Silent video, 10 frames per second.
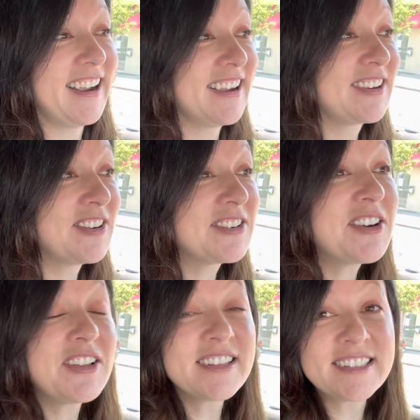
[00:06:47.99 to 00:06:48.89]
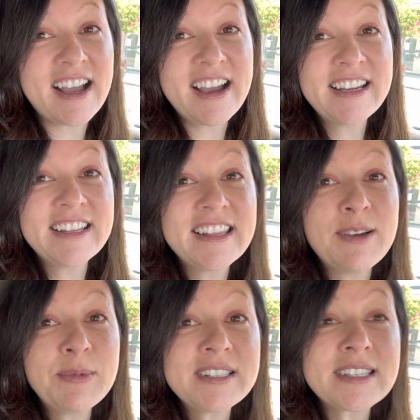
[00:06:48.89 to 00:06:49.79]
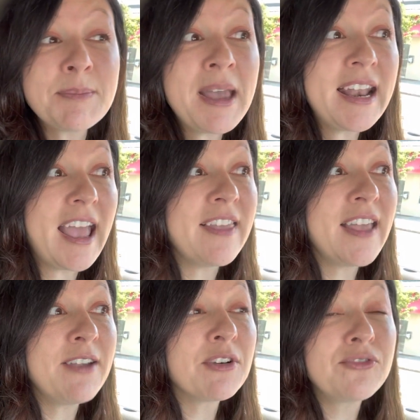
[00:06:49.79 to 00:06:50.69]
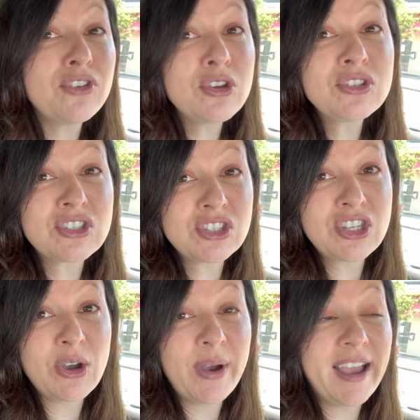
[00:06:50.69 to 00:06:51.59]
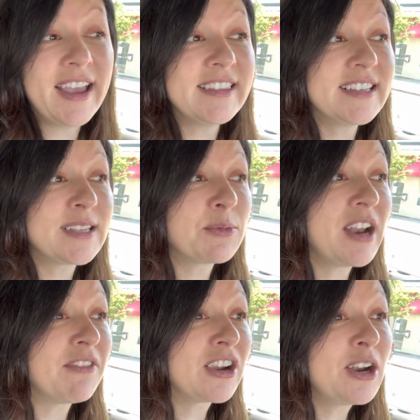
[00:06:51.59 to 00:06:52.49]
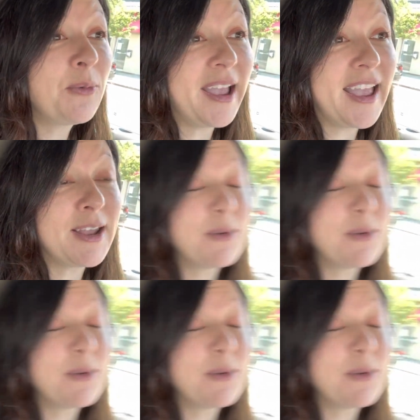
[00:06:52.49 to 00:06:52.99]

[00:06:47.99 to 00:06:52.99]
A Coca-Cola sign, and then we'd submit it, and they refused to do it. They said, we're never going to win.